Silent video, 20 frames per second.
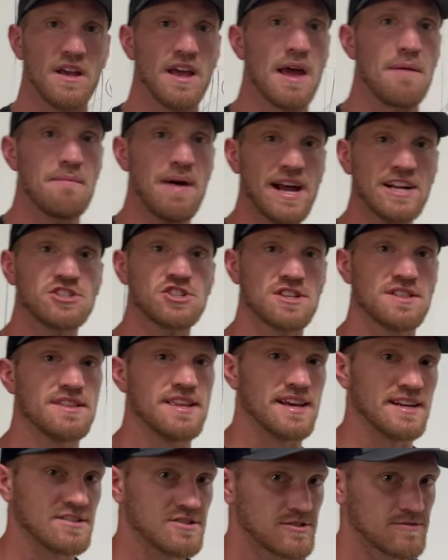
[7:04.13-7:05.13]
Imagine
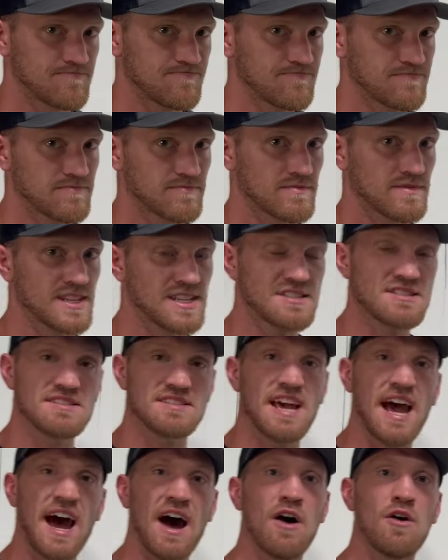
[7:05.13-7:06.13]
this. This
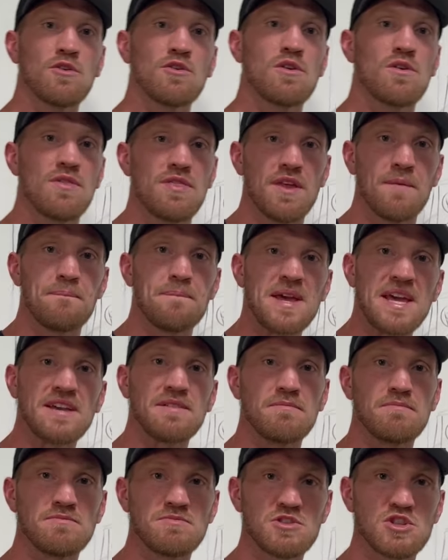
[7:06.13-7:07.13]
is how the big